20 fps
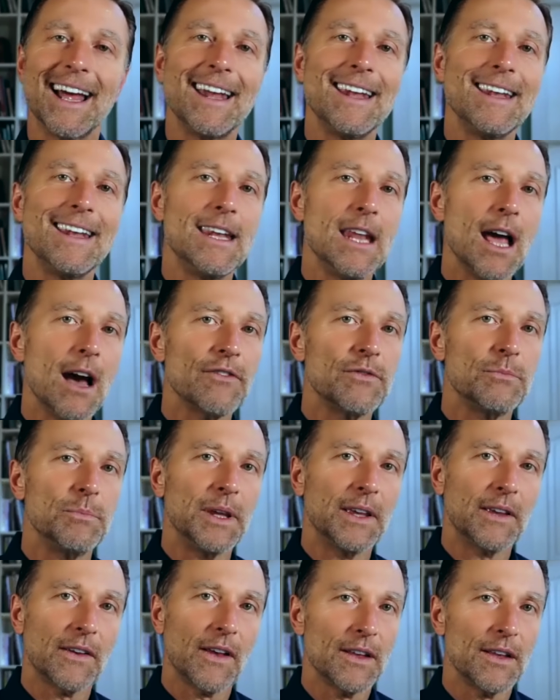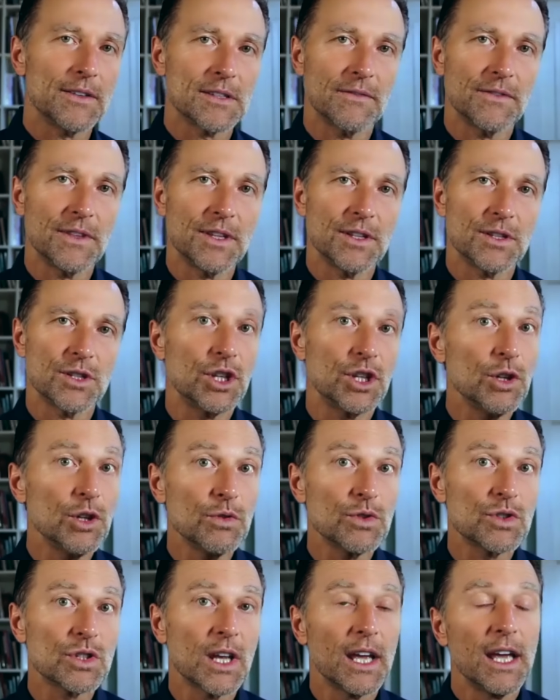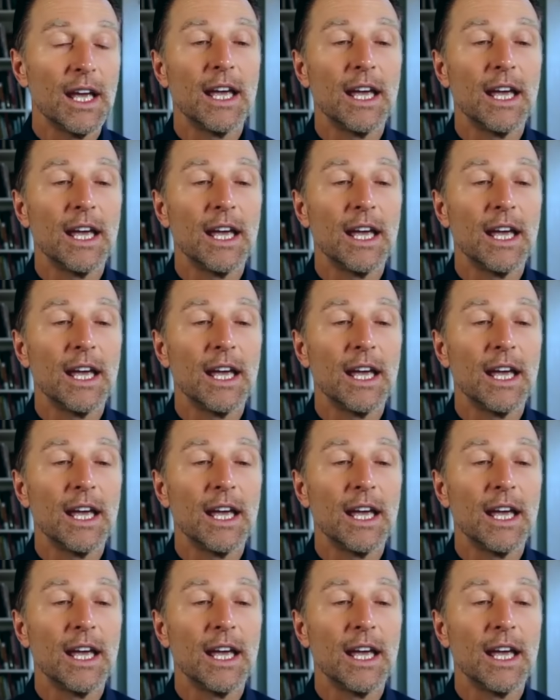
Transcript: enough because of this huge